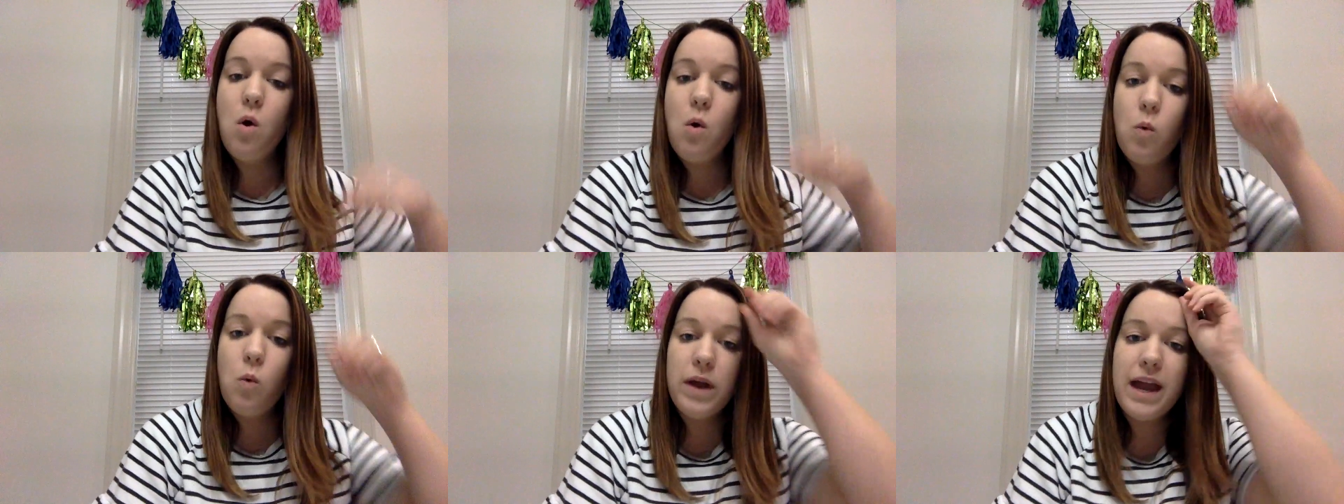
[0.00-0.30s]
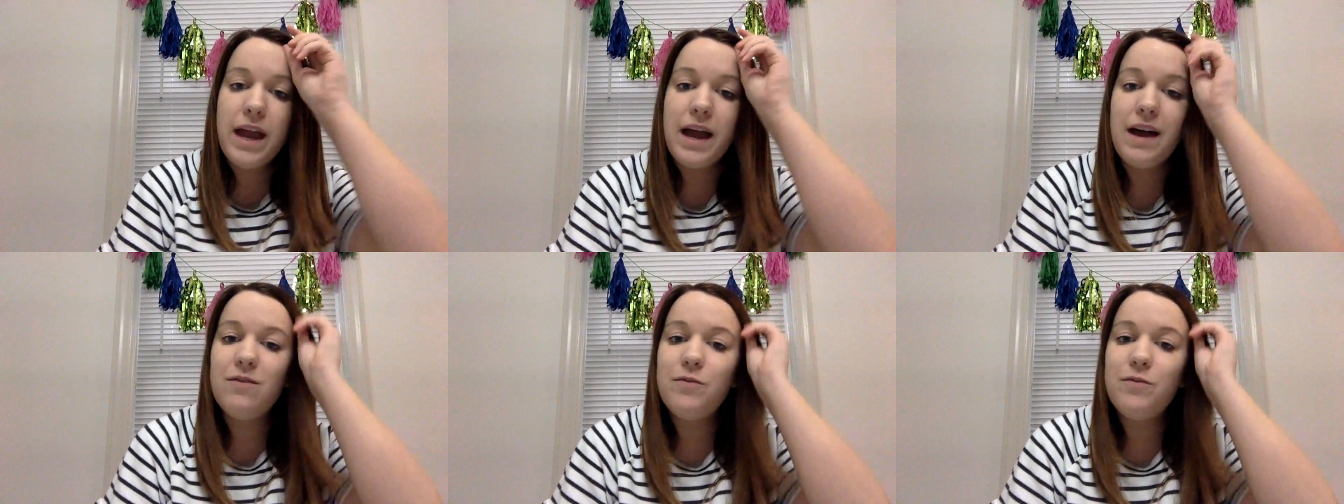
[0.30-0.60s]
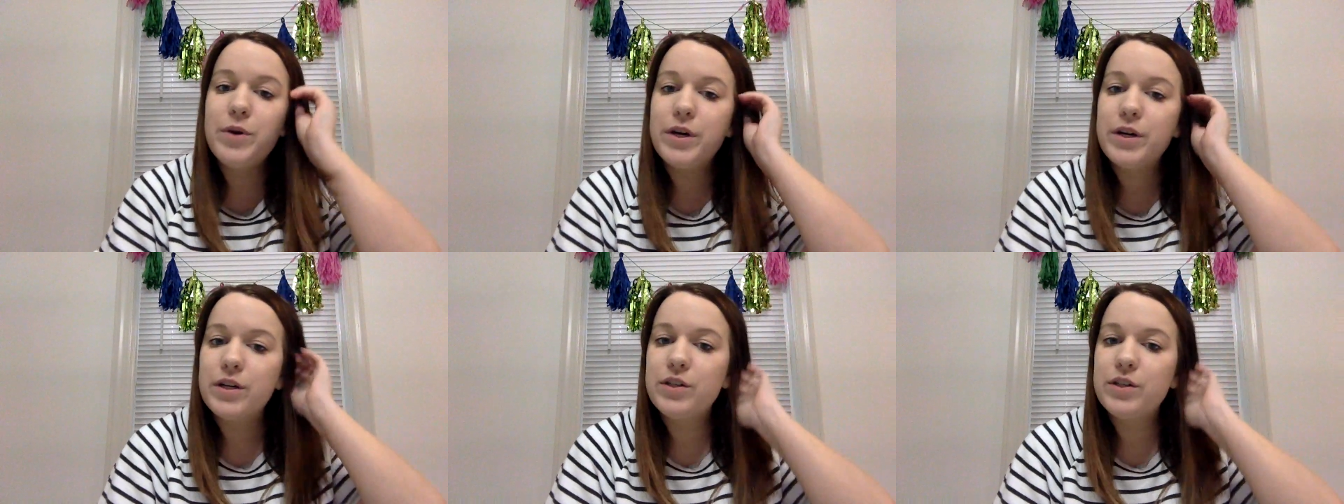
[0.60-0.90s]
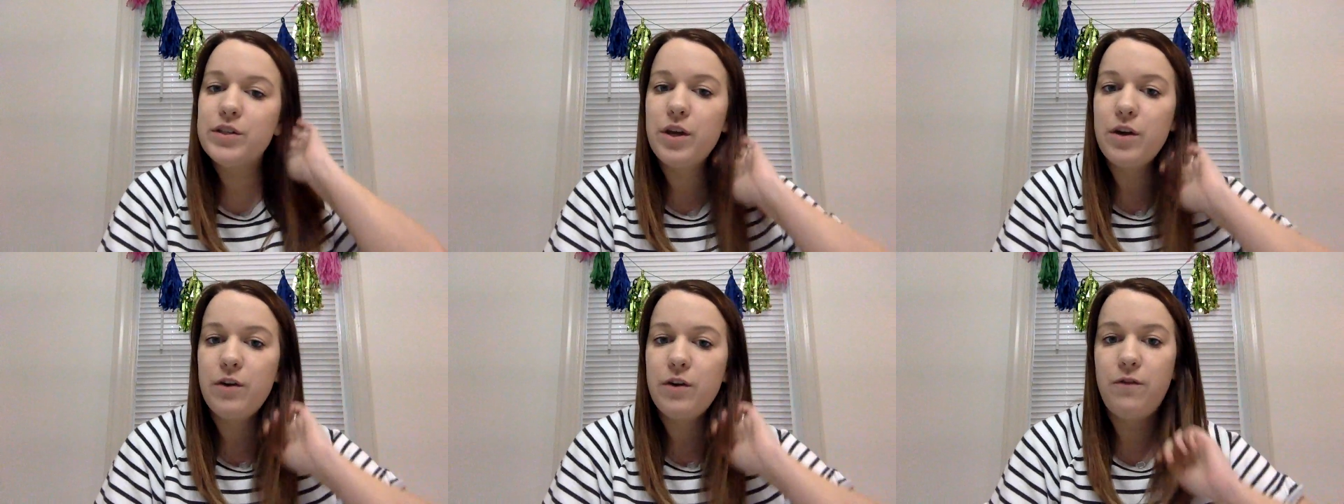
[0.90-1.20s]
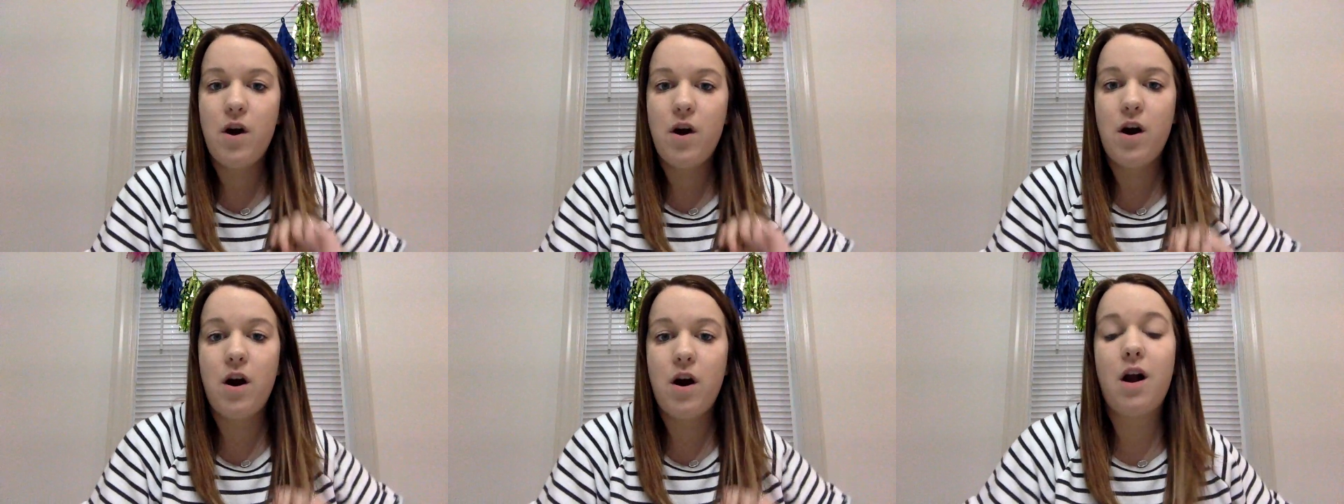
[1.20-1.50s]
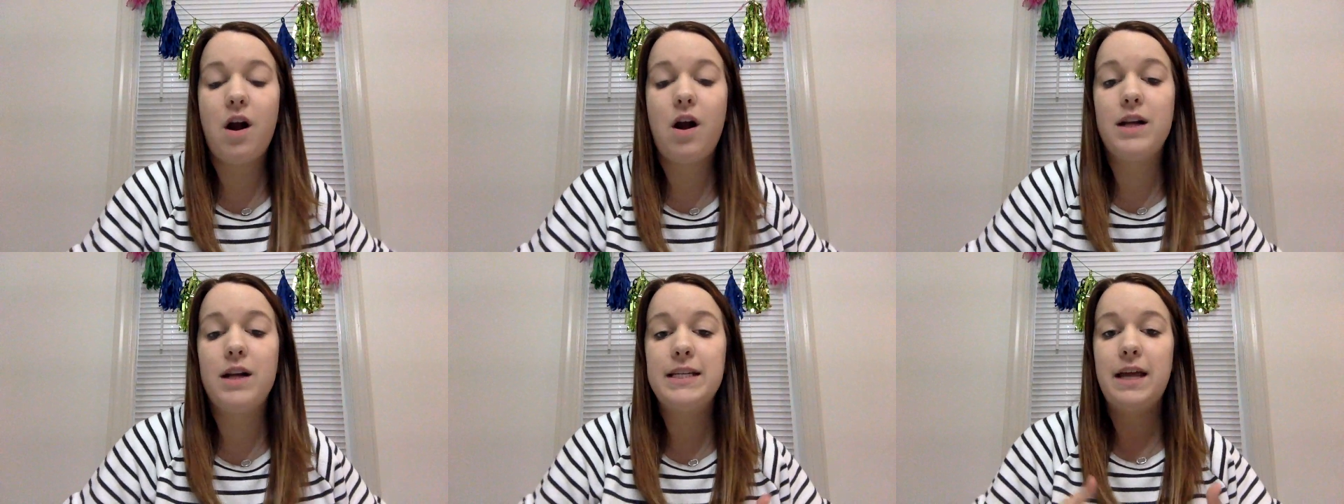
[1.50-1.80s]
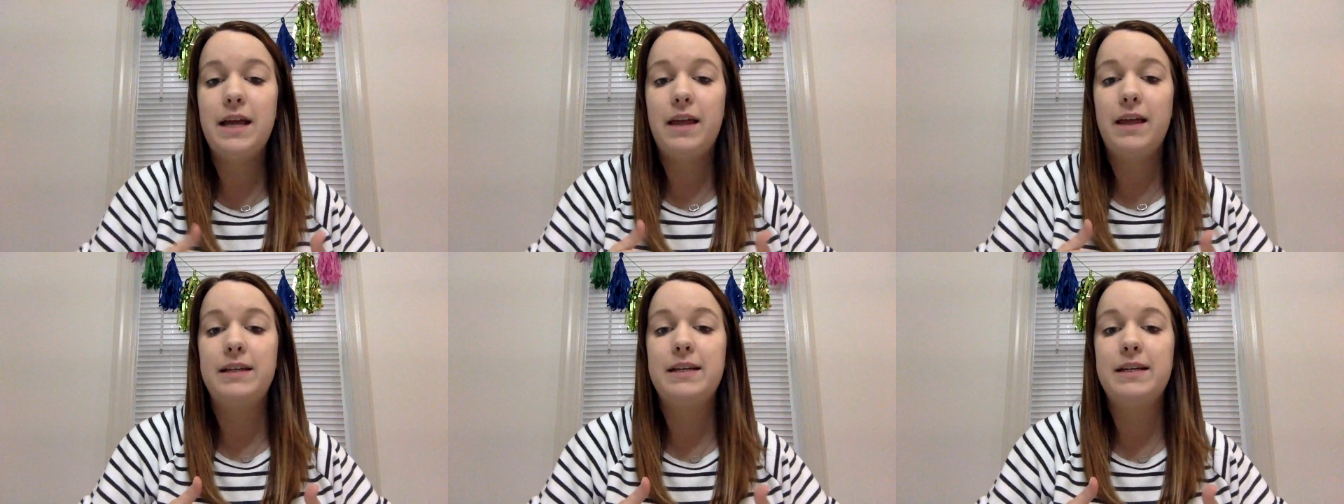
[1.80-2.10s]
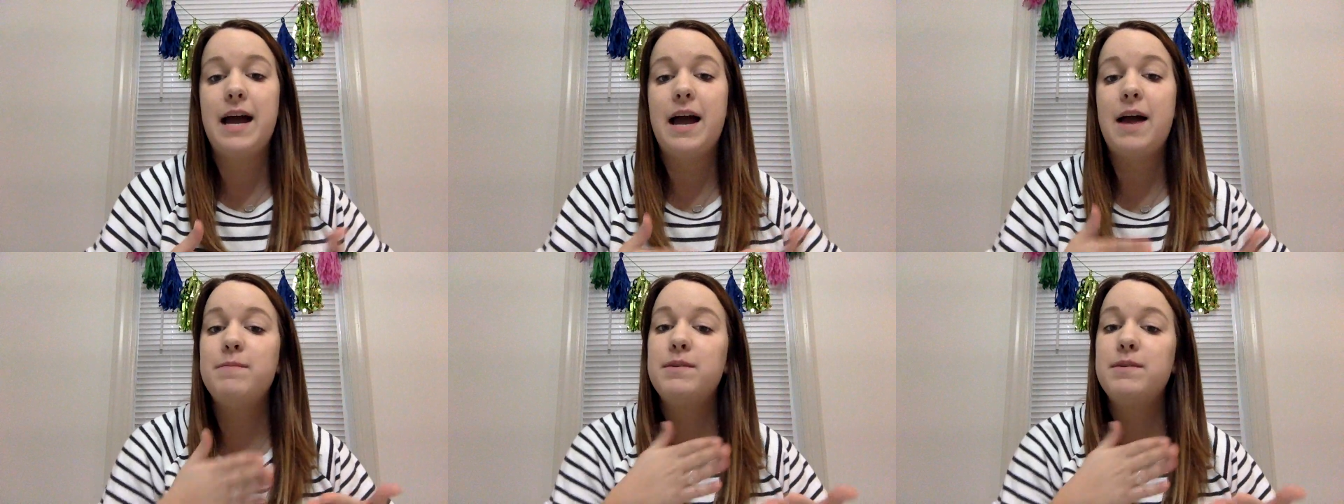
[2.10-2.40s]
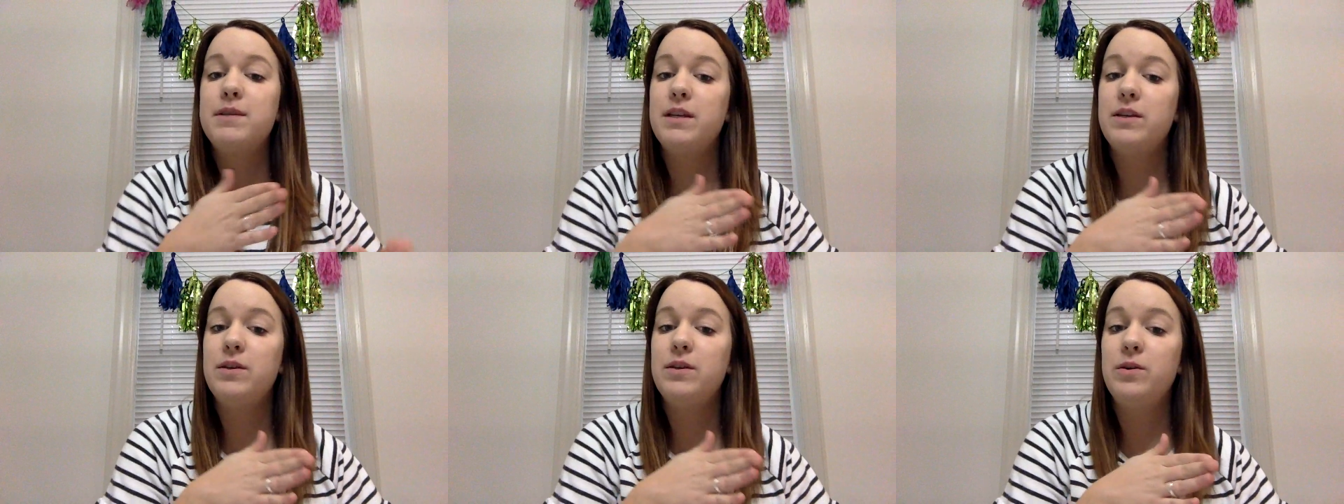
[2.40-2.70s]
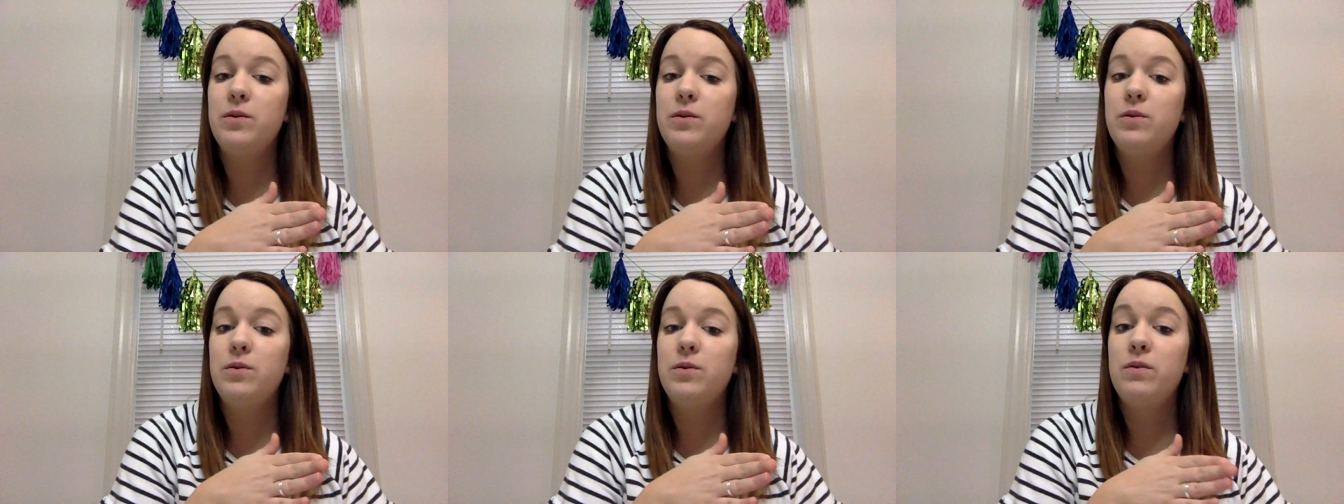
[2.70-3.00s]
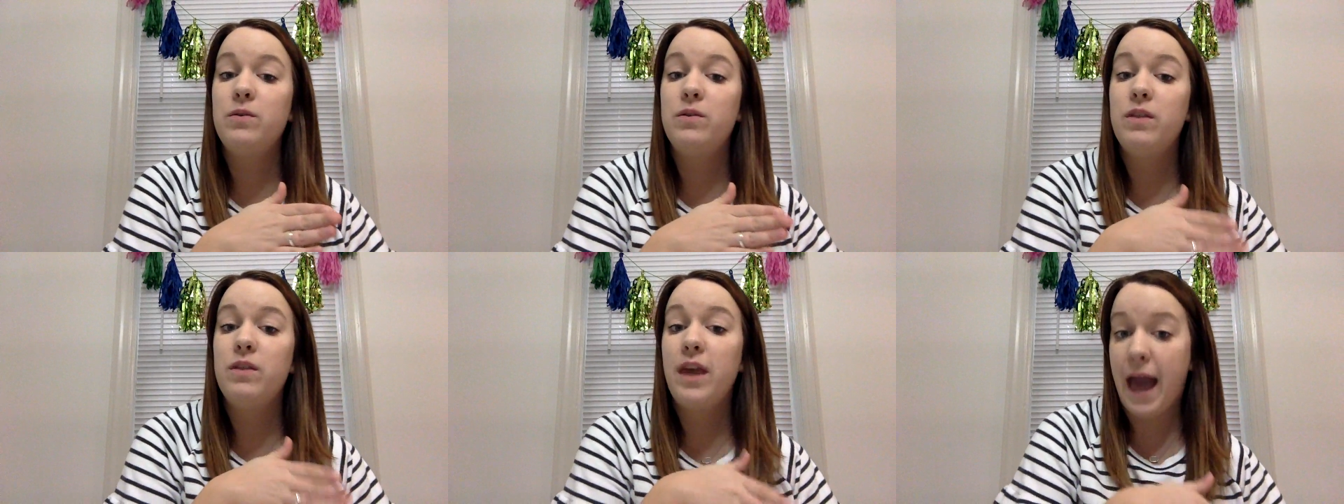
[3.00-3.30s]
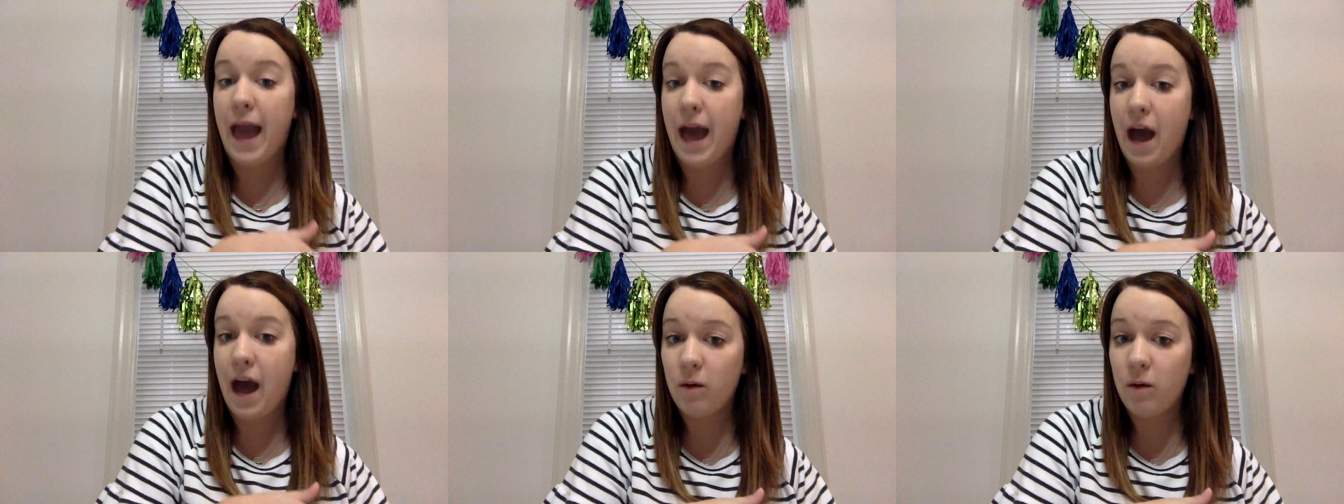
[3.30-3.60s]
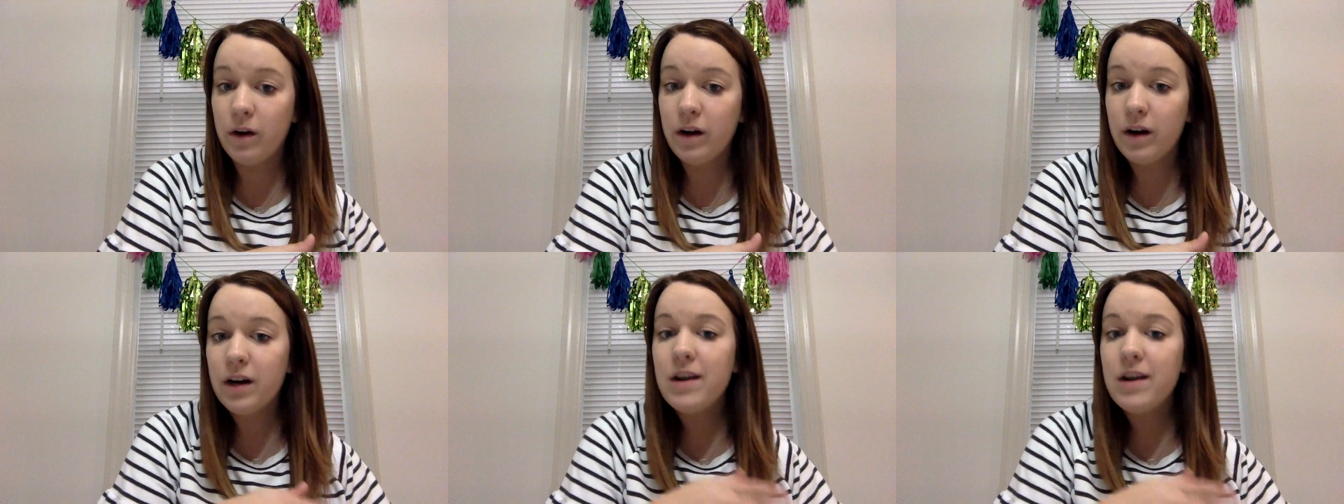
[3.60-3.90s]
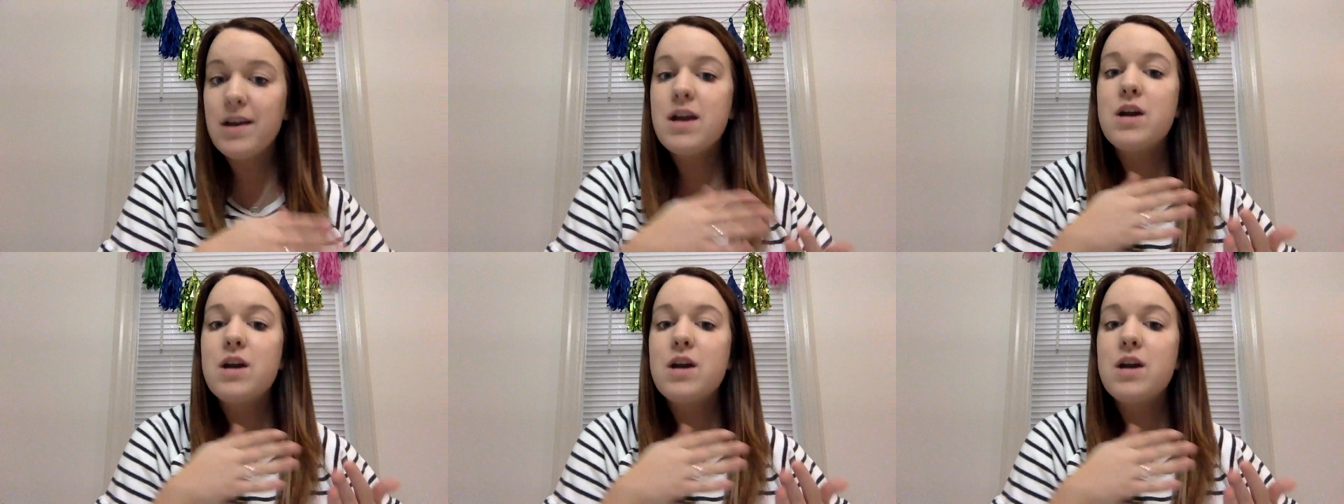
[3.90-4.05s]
We have worked so far on telling time to the hour,